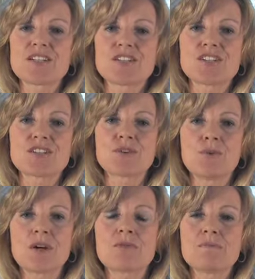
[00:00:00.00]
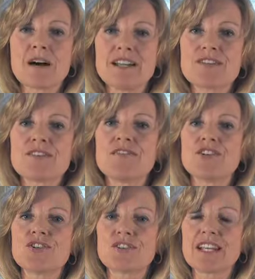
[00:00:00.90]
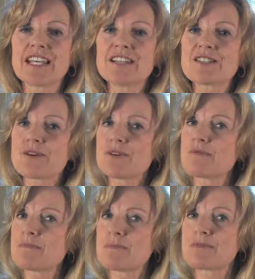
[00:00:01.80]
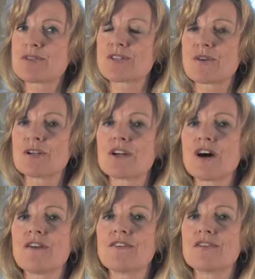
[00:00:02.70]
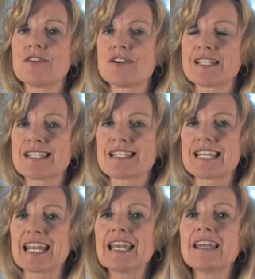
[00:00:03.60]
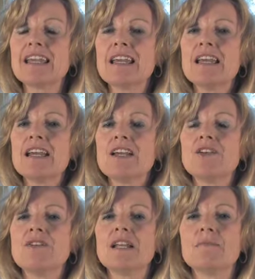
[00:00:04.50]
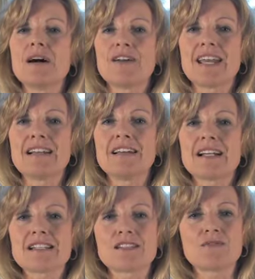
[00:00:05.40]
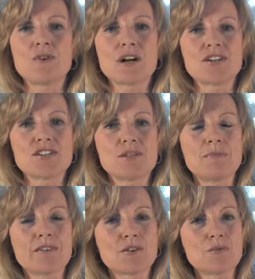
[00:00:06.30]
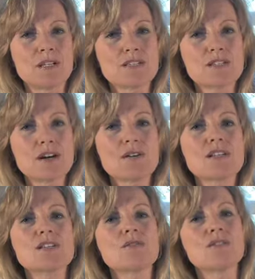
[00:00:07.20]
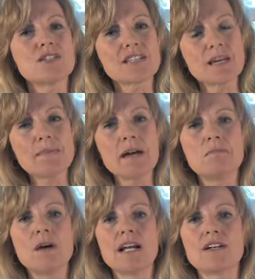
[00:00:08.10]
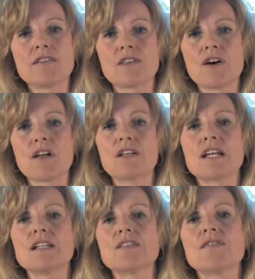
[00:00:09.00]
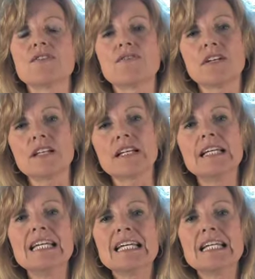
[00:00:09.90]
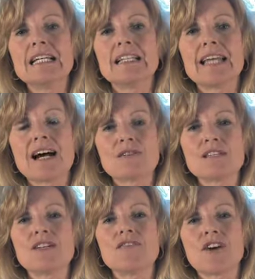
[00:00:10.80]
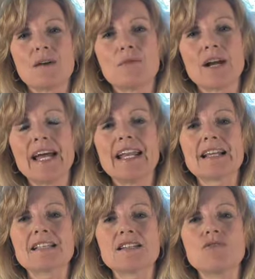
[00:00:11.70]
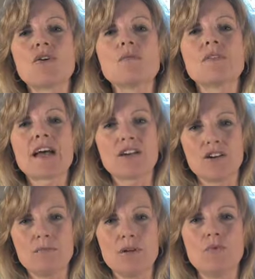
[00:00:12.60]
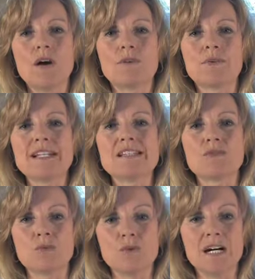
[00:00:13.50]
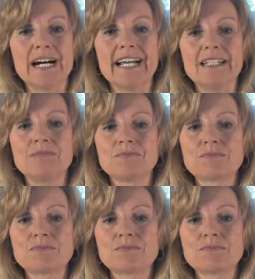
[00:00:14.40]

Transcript: Just a quick reminder, if you're drinking soda, remember soda and coffee are very acidic. You need about 8 glasses of water just to buffer one soda, so just keep that in mind over the holidays. If you're feeling lousy, you've got more headaches than normal, that could be one reason why.